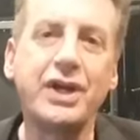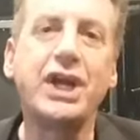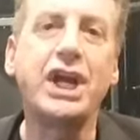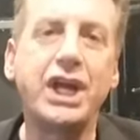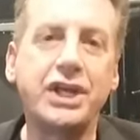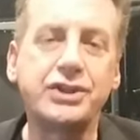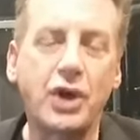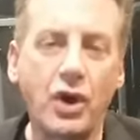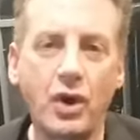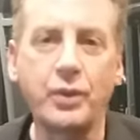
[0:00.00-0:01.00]
It's
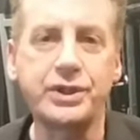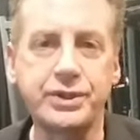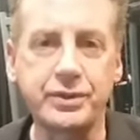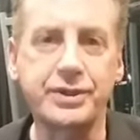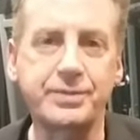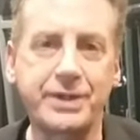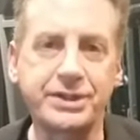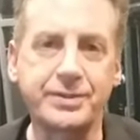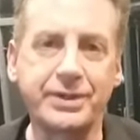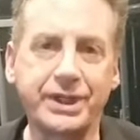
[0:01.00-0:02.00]
always your
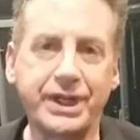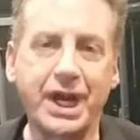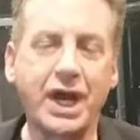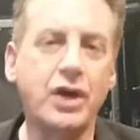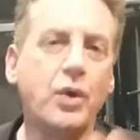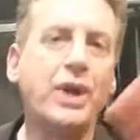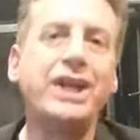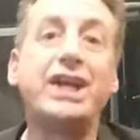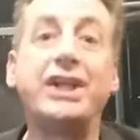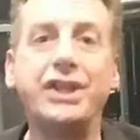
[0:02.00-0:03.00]
responsibility. I go in
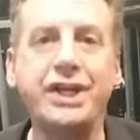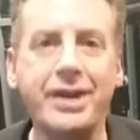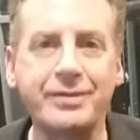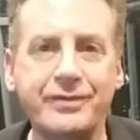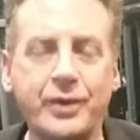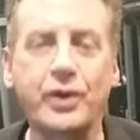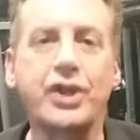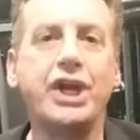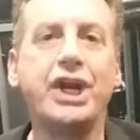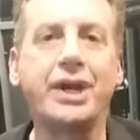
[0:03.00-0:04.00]
the day before, the
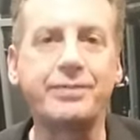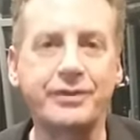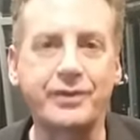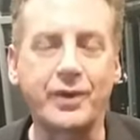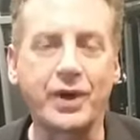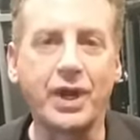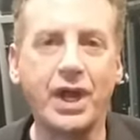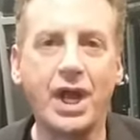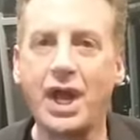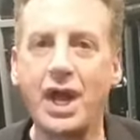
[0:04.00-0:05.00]
night before.
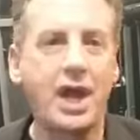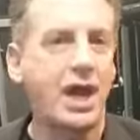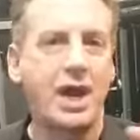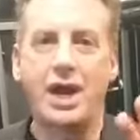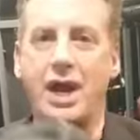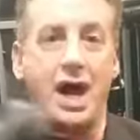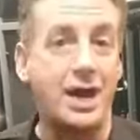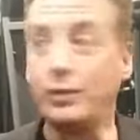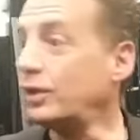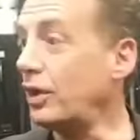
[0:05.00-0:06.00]
I will
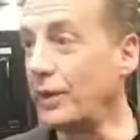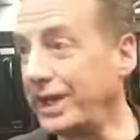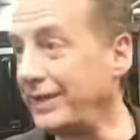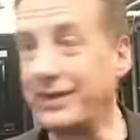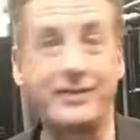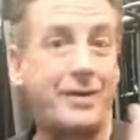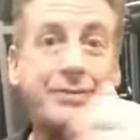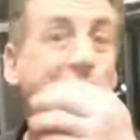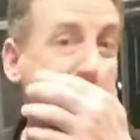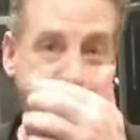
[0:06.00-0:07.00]
go in even if I'm not
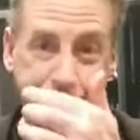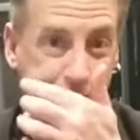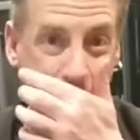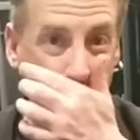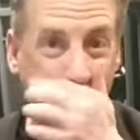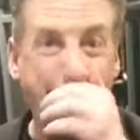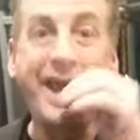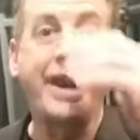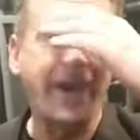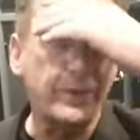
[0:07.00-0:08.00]
supposed to go in, and I
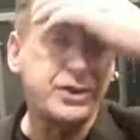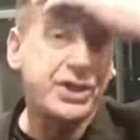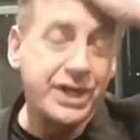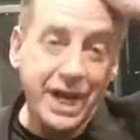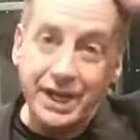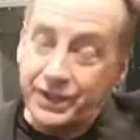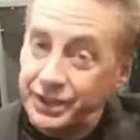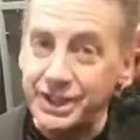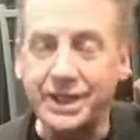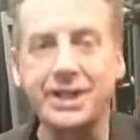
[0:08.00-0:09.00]
will check the
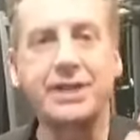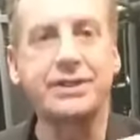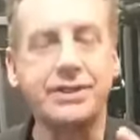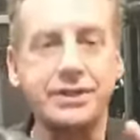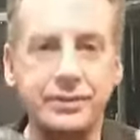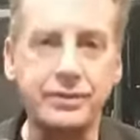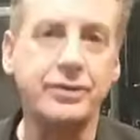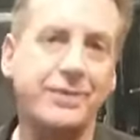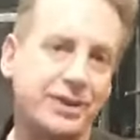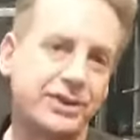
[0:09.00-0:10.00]
technology in the room and the
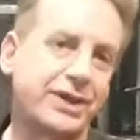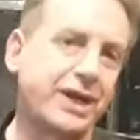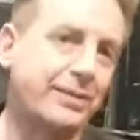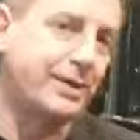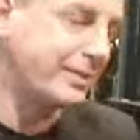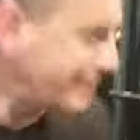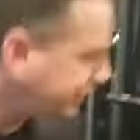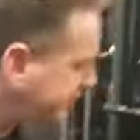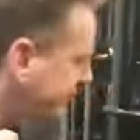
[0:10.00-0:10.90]
setup and make sure.